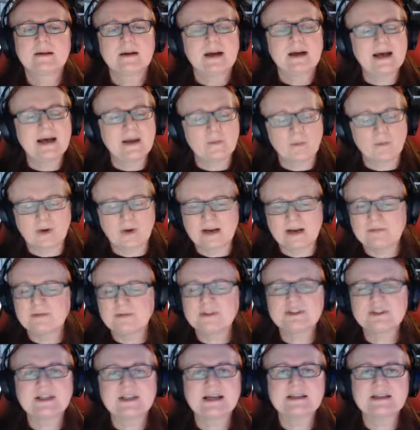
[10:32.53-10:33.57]
And whatever
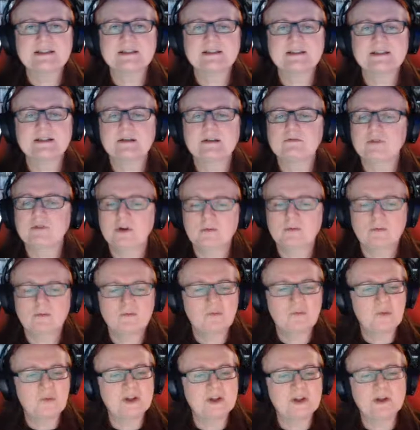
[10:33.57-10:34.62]
it says is in the room,
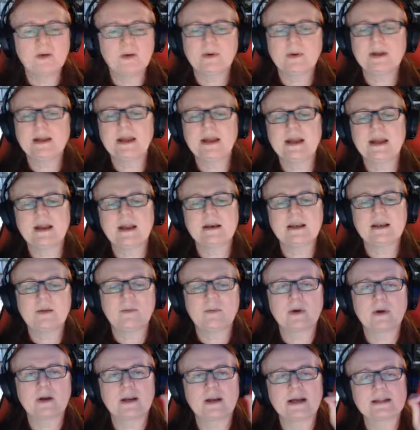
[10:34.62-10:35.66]
we're doing it. And then
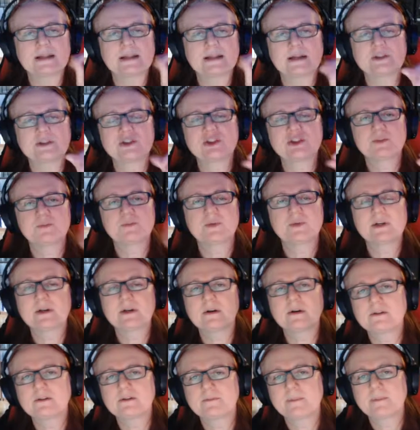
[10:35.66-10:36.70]
we're going to add that
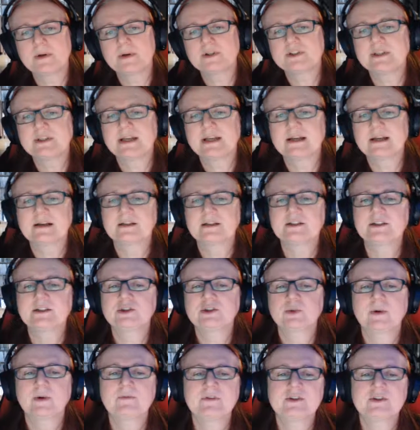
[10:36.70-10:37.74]
sprinkle of personality
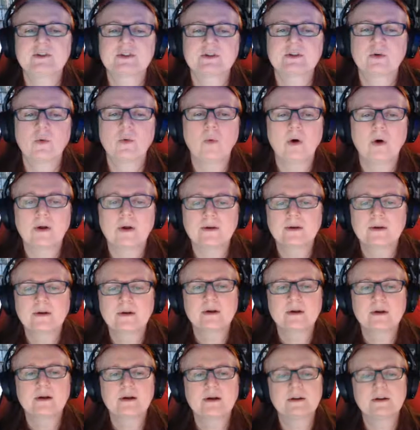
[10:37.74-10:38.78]
to every single one
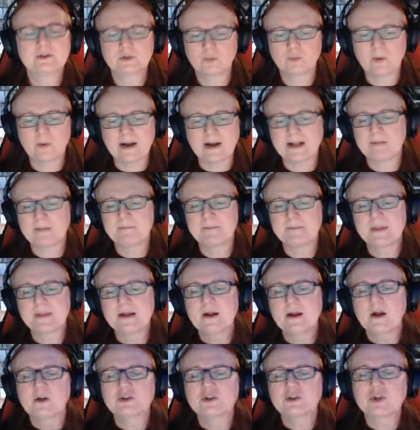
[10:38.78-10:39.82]
as well.
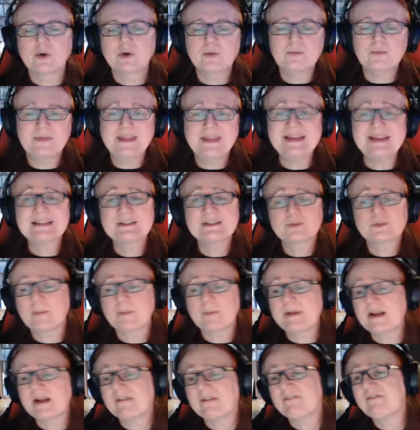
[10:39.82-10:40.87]
So this will
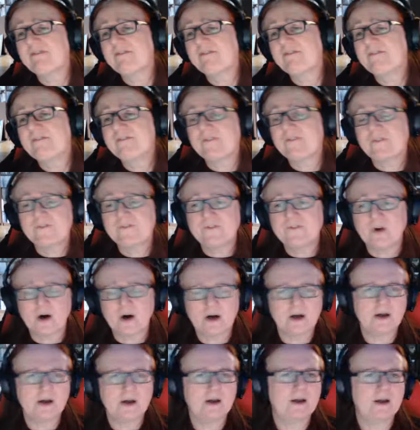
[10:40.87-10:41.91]
be a
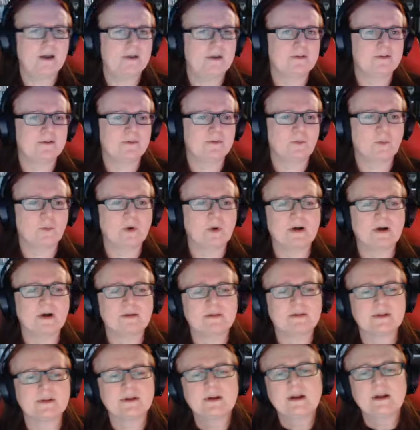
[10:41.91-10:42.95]
fun
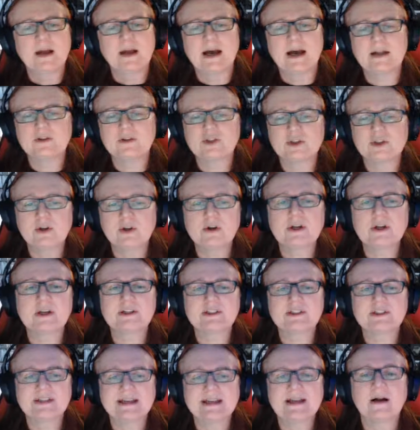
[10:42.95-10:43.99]
one. And so you're going to
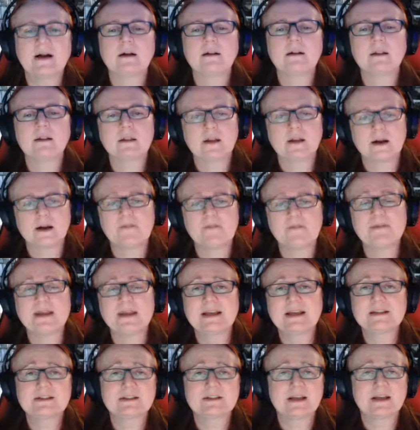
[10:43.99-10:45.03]
see a lot of
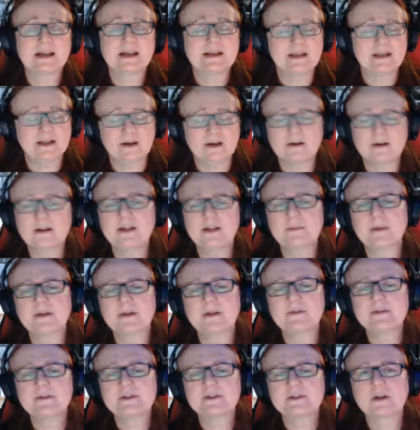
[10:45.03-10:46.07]
this in the early
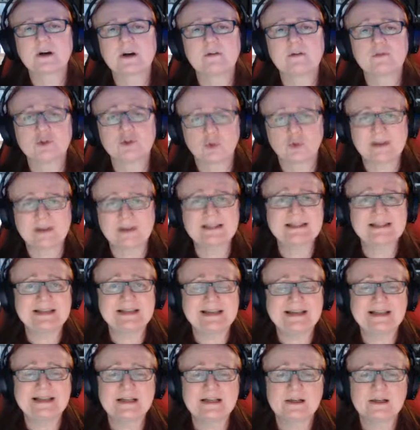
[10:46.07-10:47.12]
months of
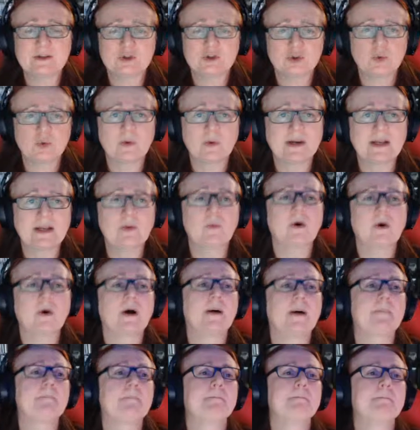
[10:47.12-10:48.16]

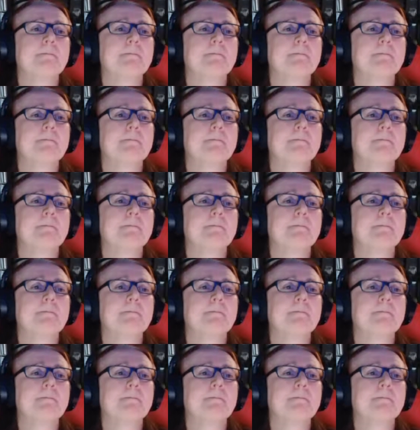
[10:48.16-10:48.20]
2021.